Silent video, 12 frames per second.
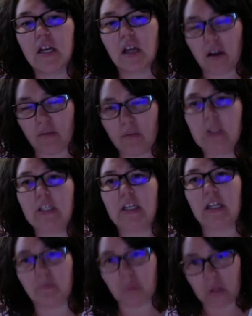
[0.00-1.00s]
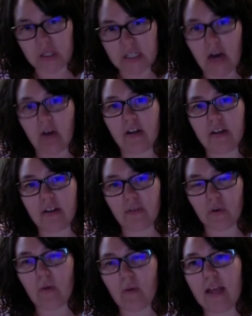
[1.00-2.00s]
kind of bullied and put down in
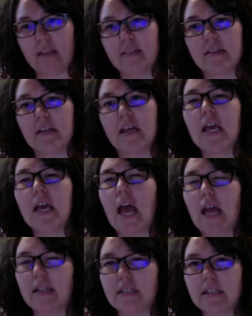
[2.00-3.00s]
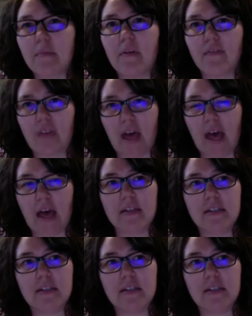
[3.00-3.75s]
different ways. And some of that